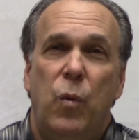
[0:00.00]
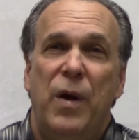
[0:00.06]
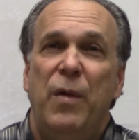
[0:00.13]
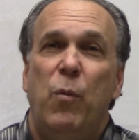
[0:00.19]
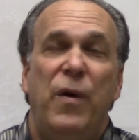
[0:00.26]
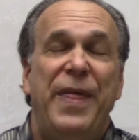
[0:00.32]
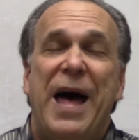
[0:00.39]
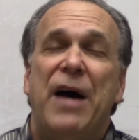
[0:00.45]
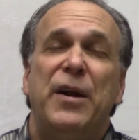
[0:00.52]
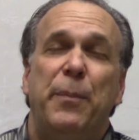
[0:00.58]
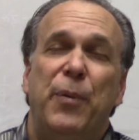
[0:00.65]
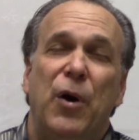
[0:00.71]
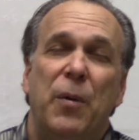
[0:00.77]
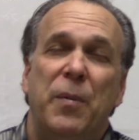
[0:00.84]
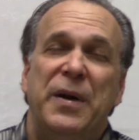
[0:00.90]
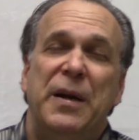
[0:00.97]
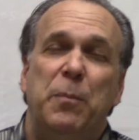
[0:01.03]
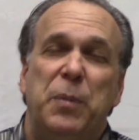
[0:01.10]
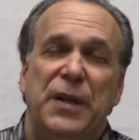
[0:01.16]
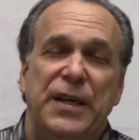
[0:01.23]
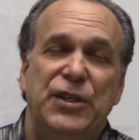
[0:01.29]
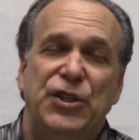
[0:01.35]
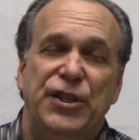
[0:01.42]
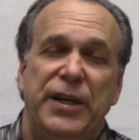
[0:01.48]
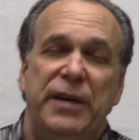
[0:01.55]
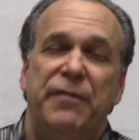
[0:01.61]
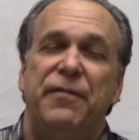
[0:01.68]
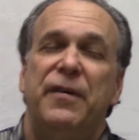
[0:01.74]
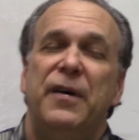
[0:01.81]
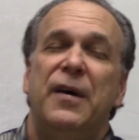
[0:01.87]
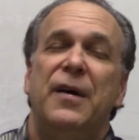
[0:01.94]
without a permanent police
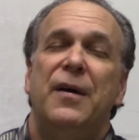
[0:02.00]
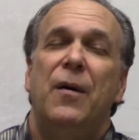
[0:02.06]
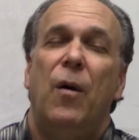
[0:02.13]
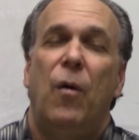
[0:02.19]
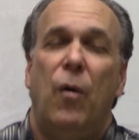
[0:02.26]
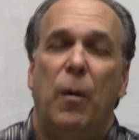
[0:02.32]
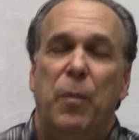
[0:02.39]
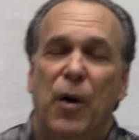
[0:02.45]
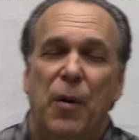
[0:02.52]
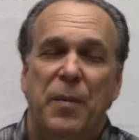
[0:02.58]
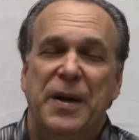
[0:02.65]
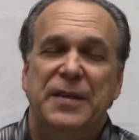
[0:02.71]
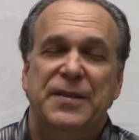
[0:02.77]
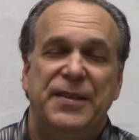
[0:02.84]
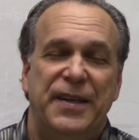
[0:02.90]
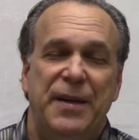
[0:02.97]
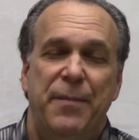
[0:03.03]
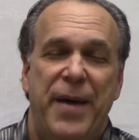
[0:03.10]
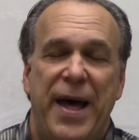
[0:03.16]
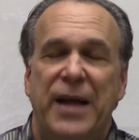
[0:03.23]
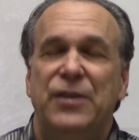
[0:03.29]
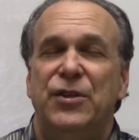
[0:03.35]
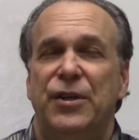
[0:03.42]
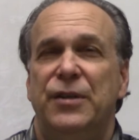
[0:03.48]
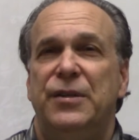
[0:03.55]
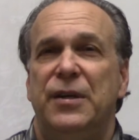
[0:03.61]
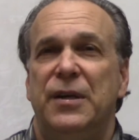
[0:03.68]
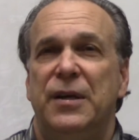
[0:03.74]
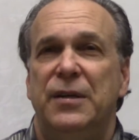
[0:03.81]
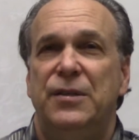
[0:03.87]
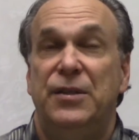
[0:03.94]
chief or permanent city manager
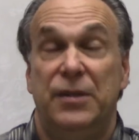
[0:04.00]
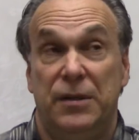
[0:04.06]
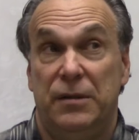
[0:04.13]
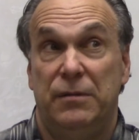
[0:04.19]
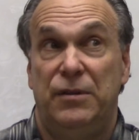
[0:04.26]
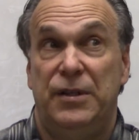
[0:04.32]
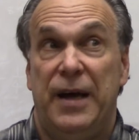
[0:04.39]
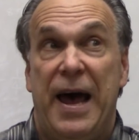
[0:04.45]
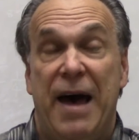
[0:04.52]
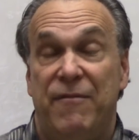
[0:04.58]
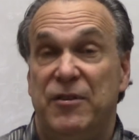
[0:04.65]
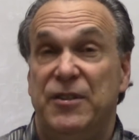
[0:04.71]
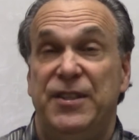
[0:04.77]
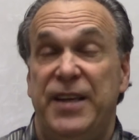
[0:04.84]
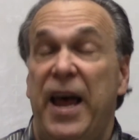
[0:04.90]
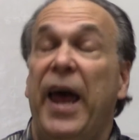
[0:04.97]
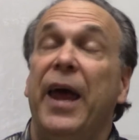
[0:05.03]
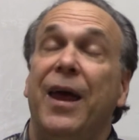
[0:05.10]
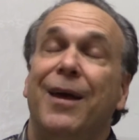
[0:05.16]
to have a say.